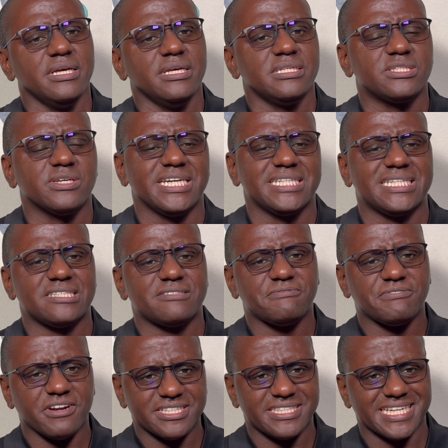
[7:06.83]
So it is
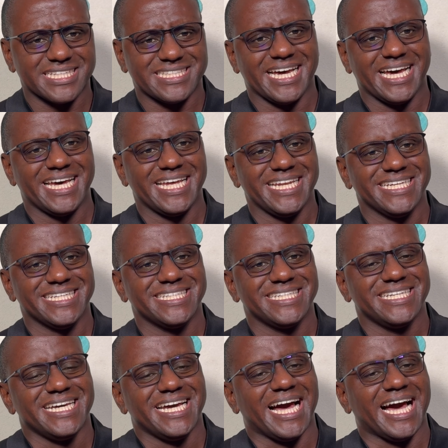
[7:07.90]
versatile
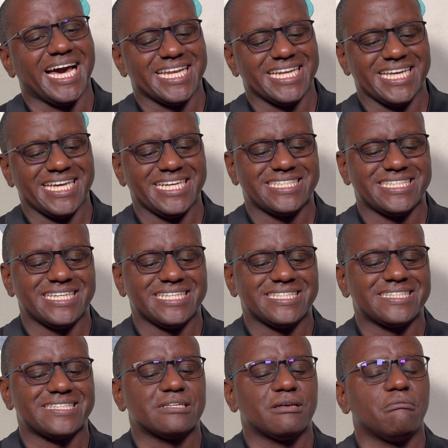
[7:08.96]
and it
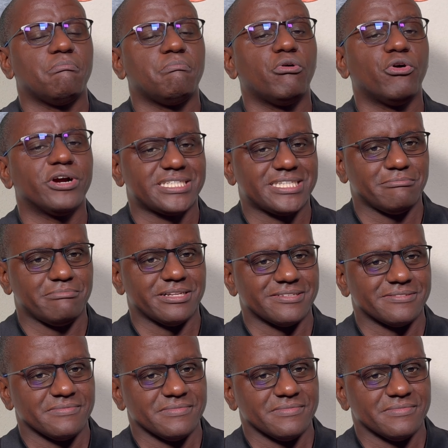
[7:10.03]
is portable.